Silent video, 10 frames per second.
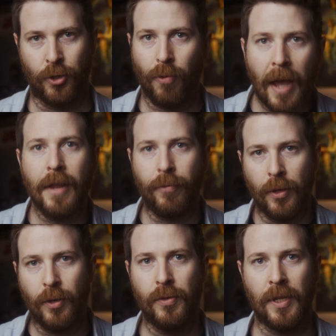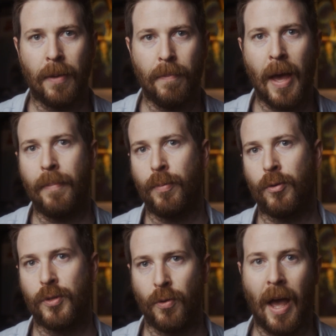Great if you're using a matte
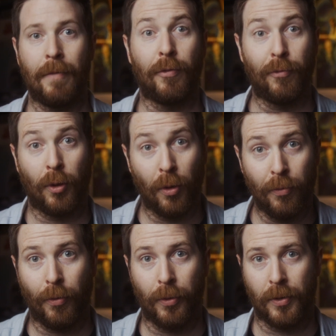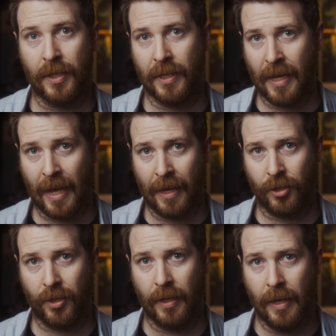box or have a follow focus
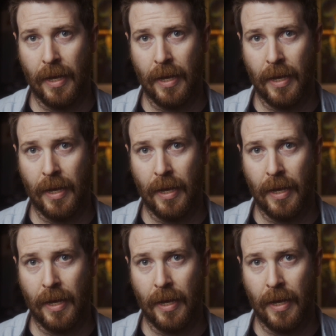attached.